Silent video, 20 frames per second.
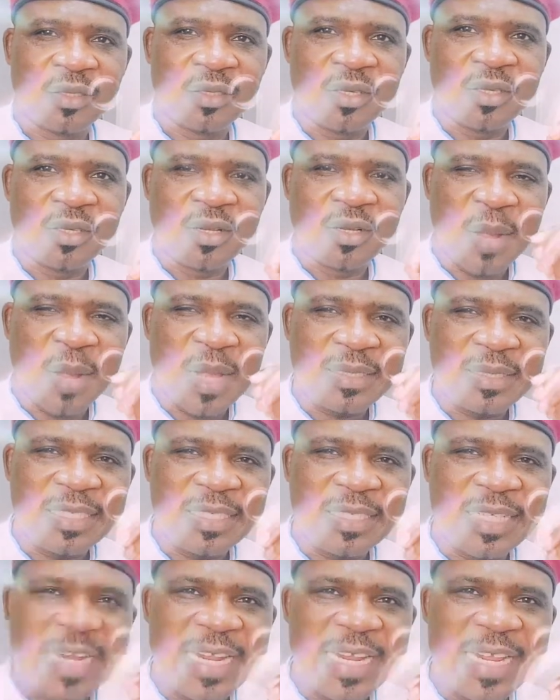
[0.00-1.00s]
Mazen
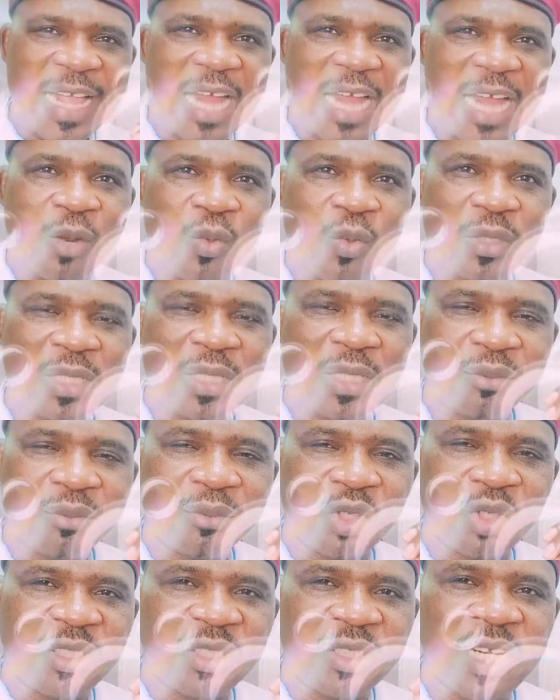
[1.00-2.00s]
Nandekano was
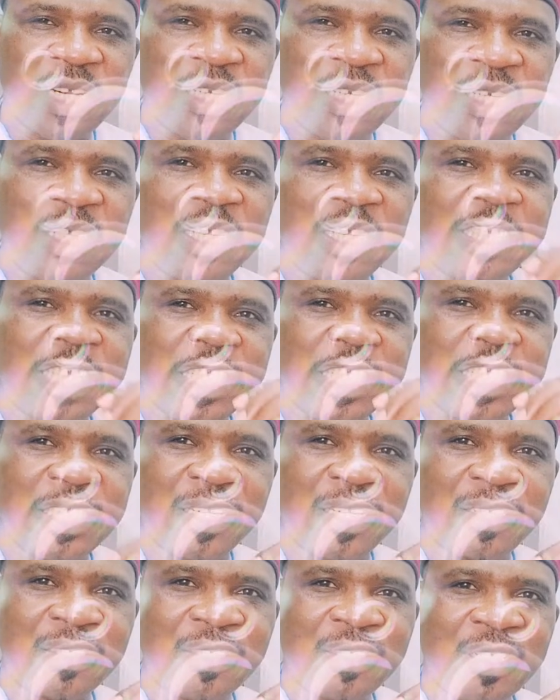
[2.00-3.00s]
abducted in
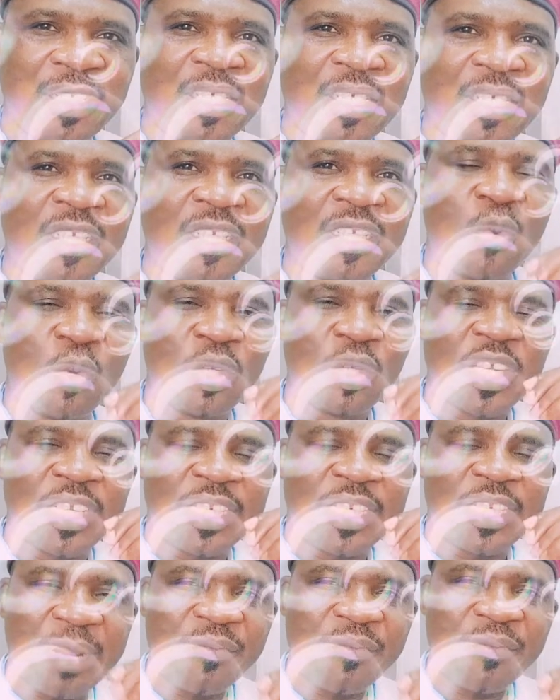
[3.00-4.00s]
Kenya. He was
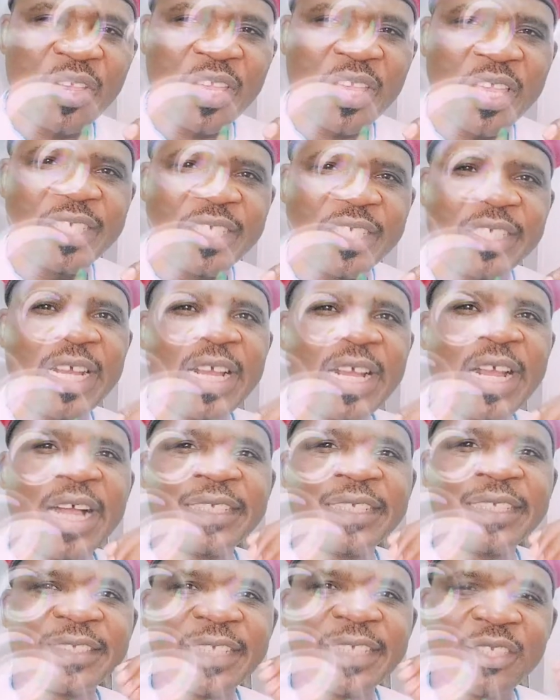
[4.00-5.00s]
kidnapped from Kenya
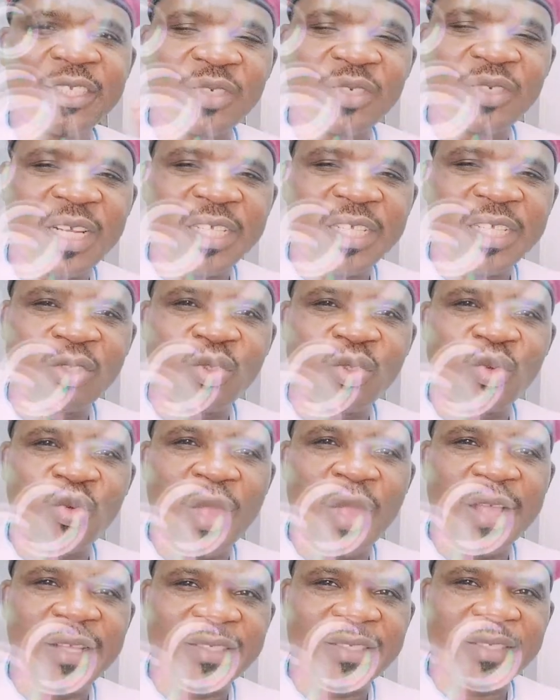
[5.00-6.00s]
and sent to Nigeria through
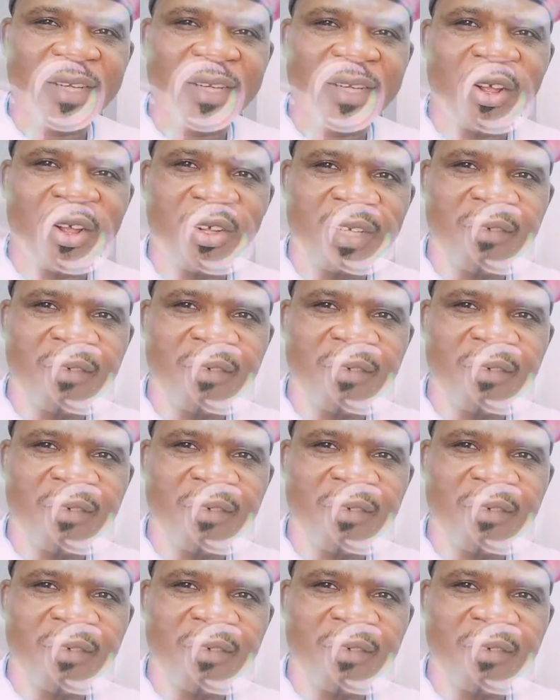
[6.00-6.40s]
extraordinary